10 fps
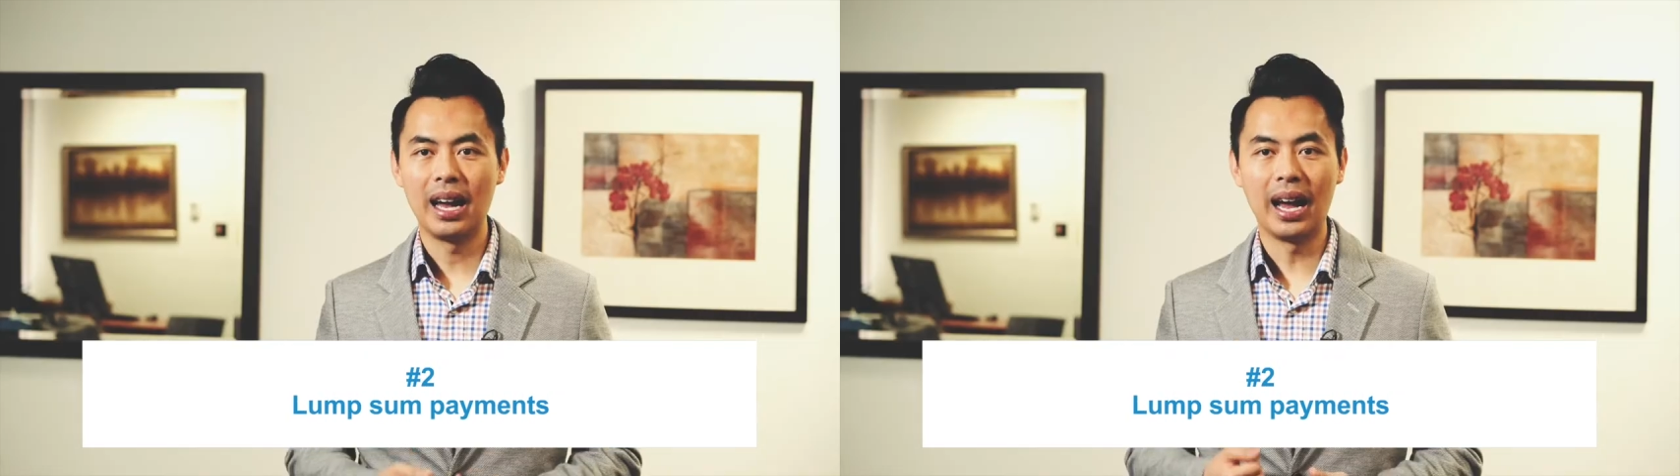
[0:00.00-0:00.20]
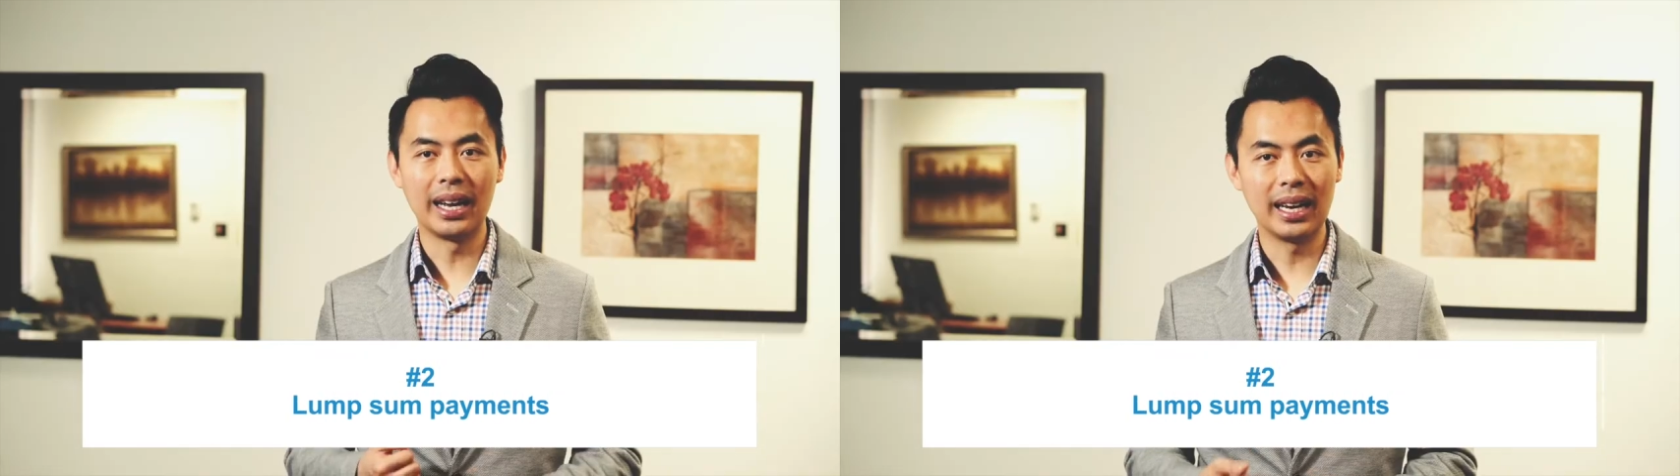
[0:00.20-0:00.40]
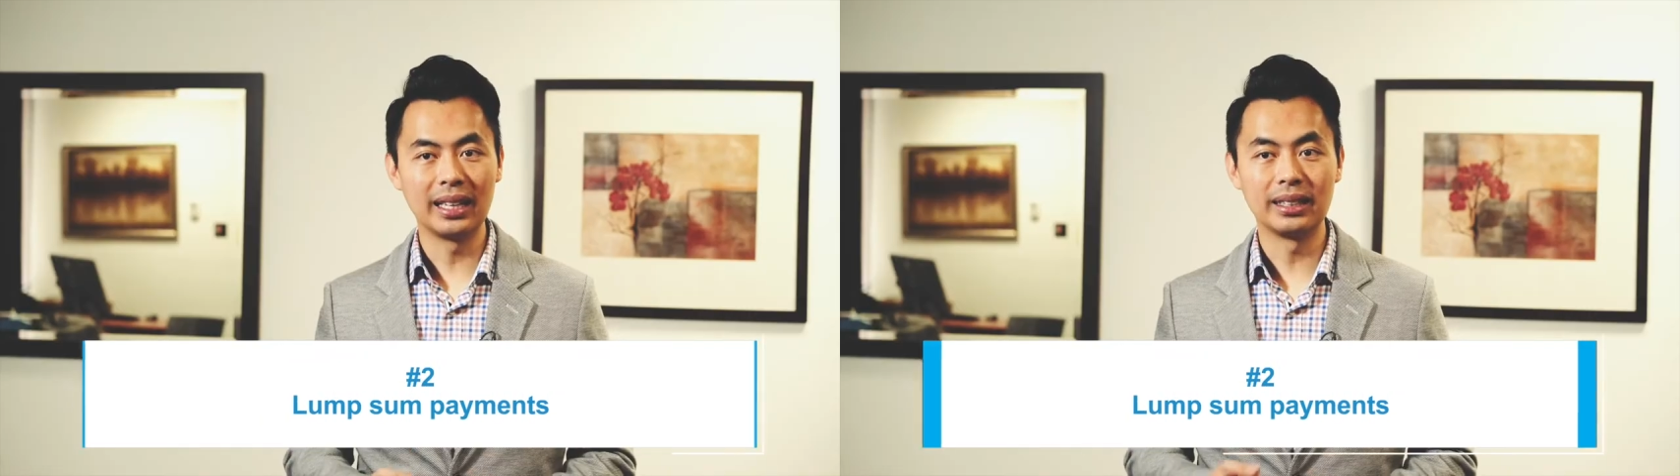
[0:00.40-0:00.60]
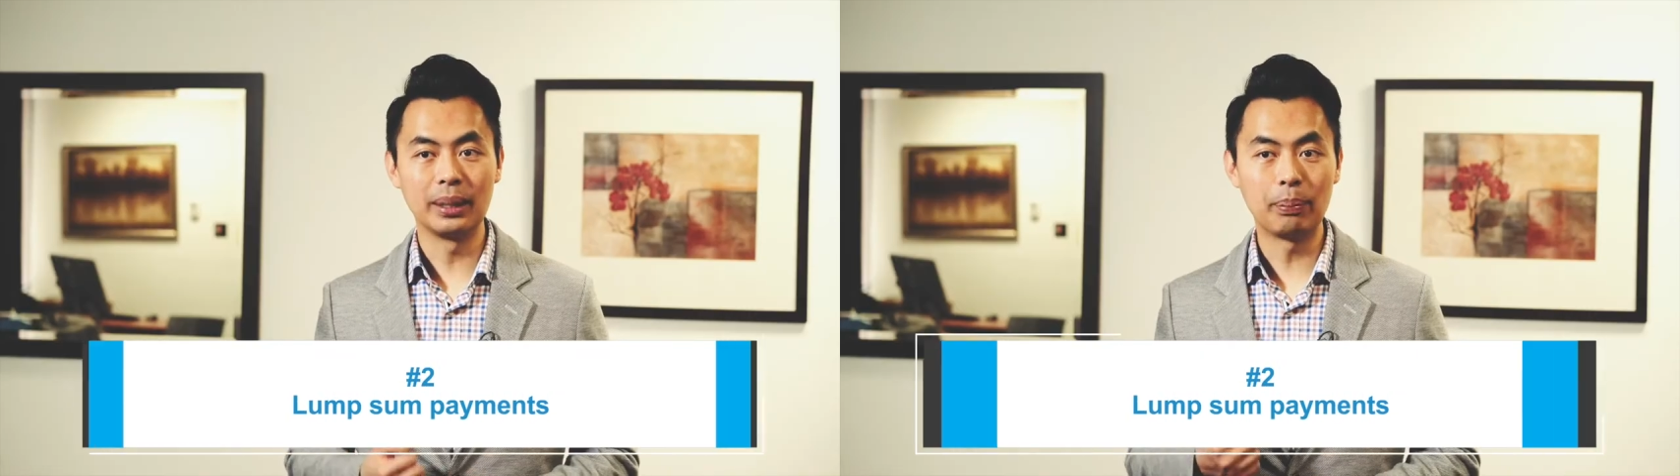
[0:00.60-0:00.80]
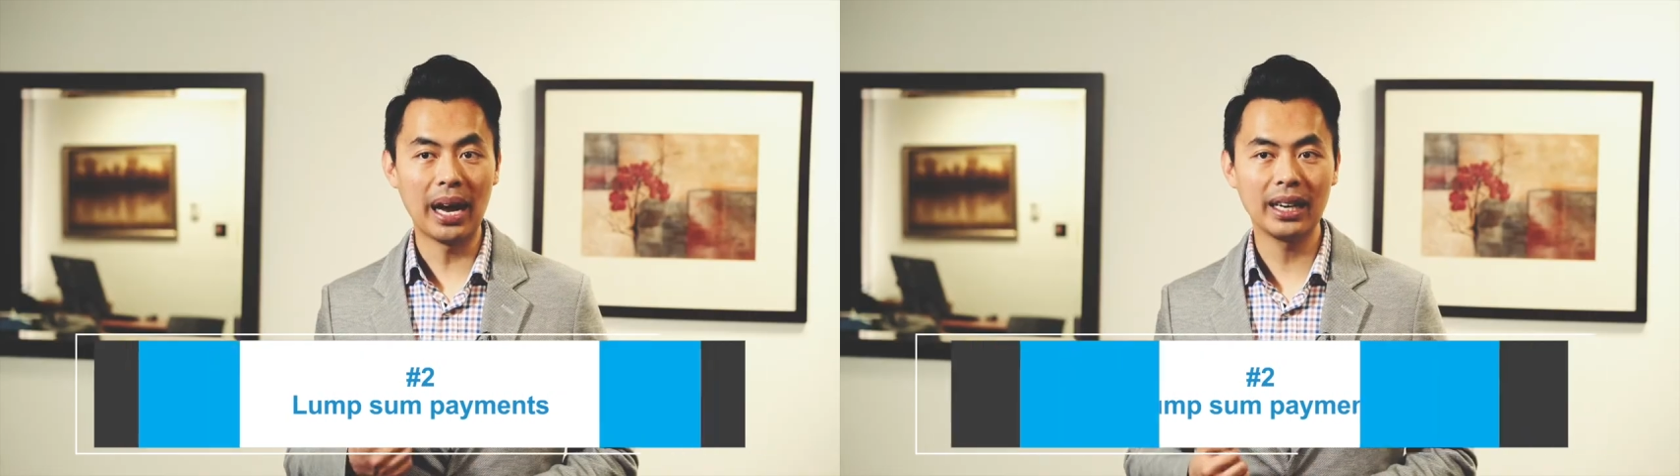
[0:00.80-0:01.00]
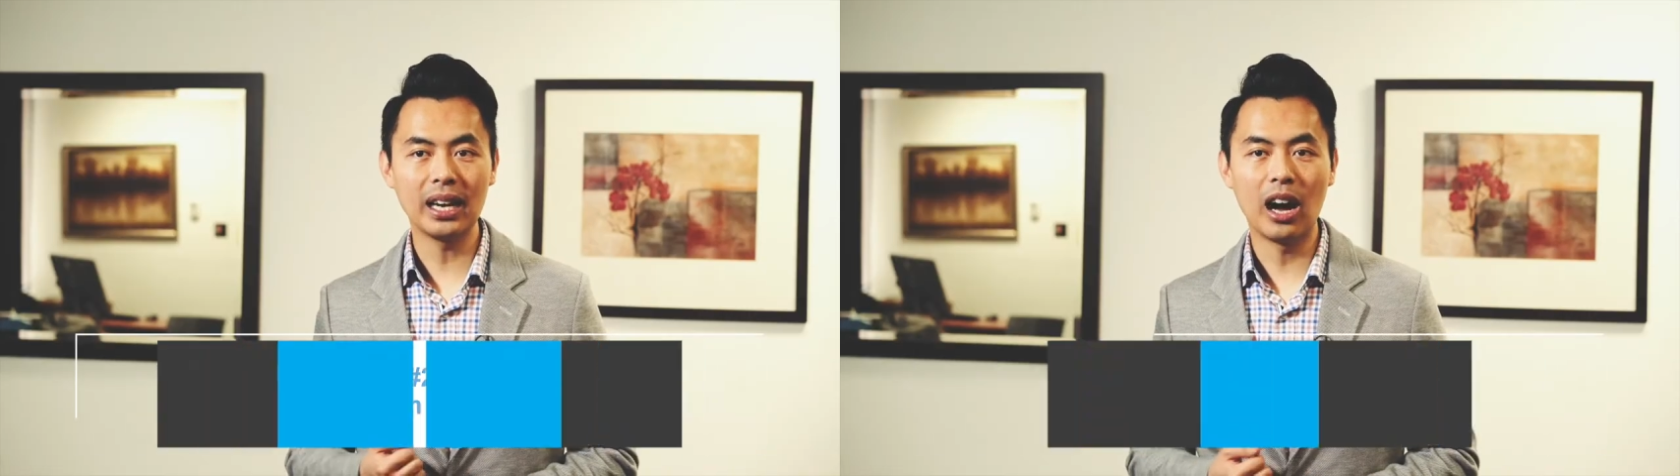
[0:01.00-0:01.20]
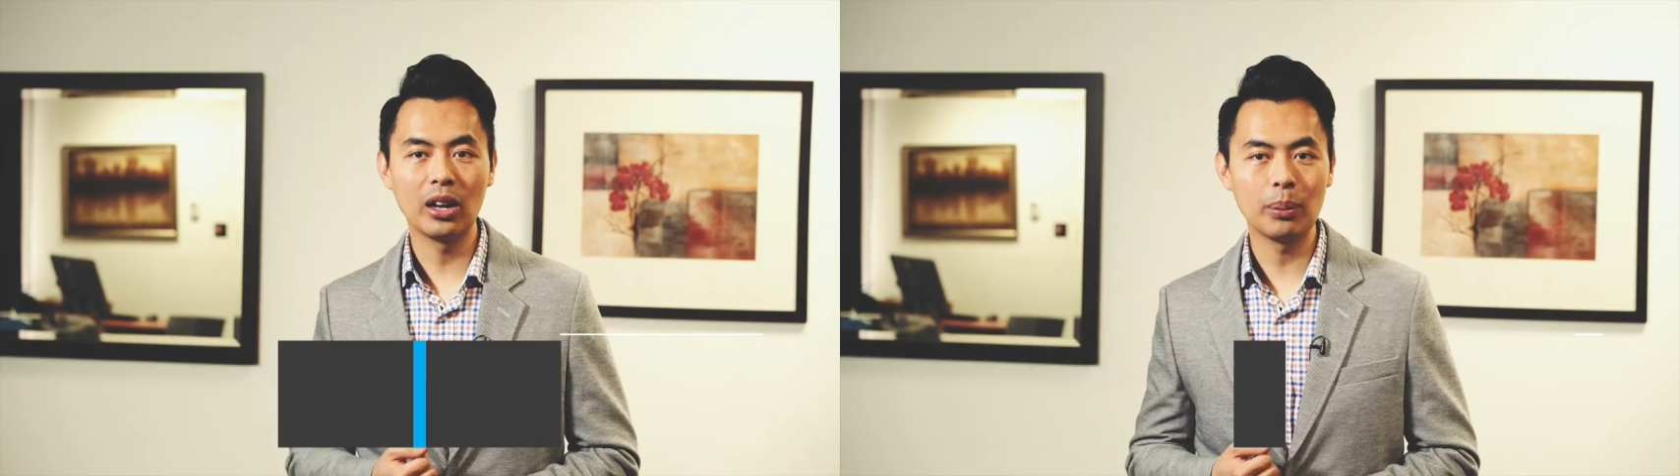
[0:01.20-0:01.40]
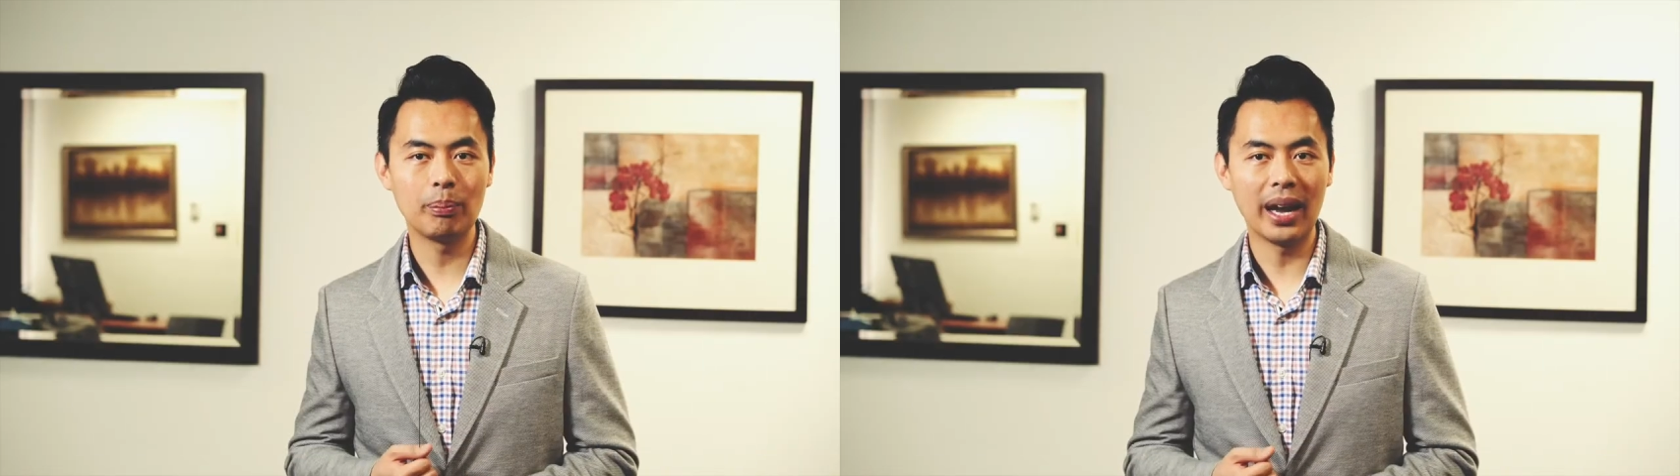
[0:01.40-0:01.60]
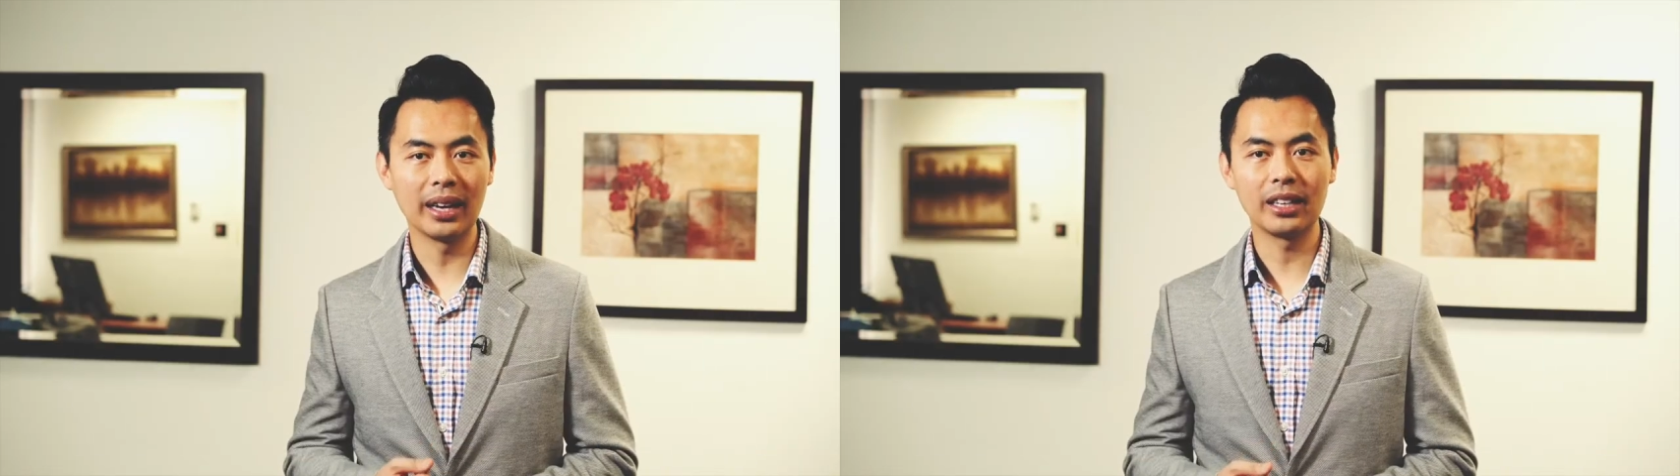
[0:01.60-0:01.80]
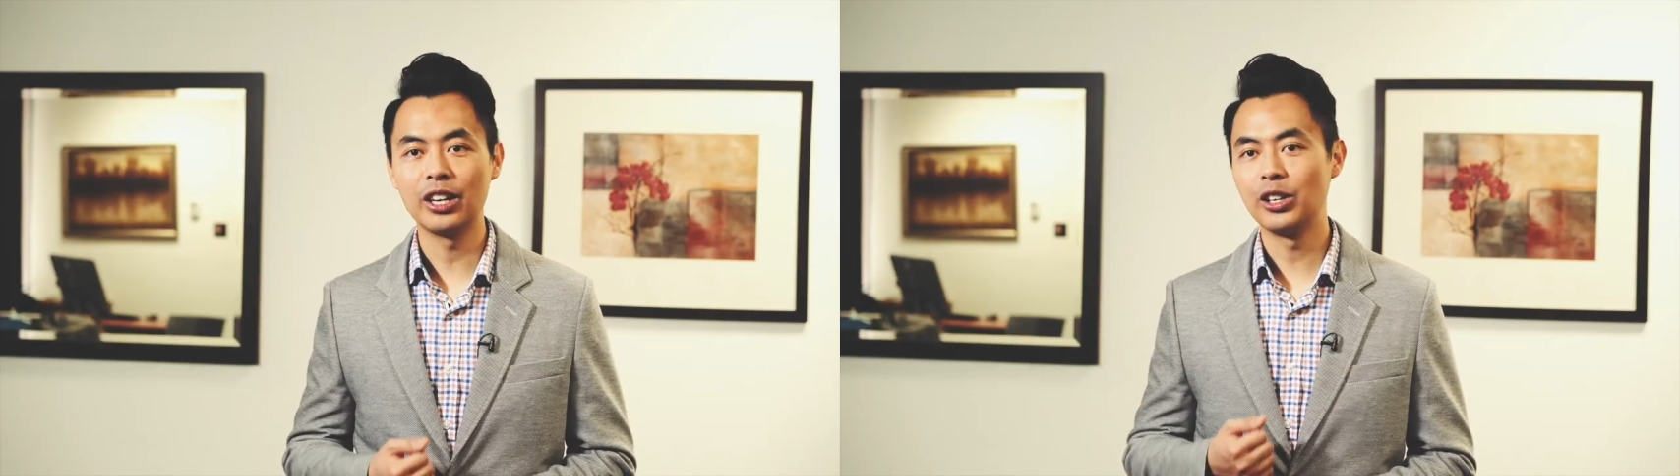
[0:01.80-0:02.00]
Again, depending on the bank,